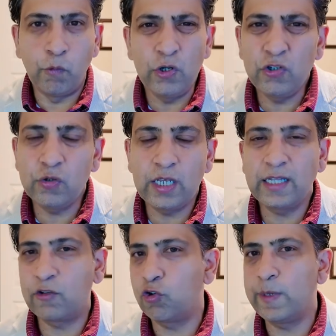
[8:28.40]
Wouldn't you
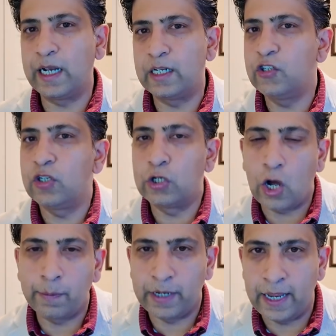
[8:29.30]
think that should be at least in
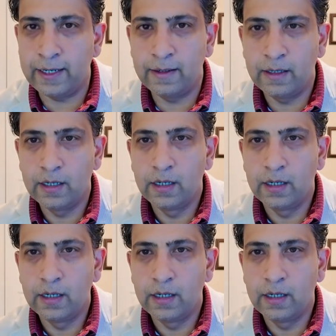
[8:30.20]
top 10?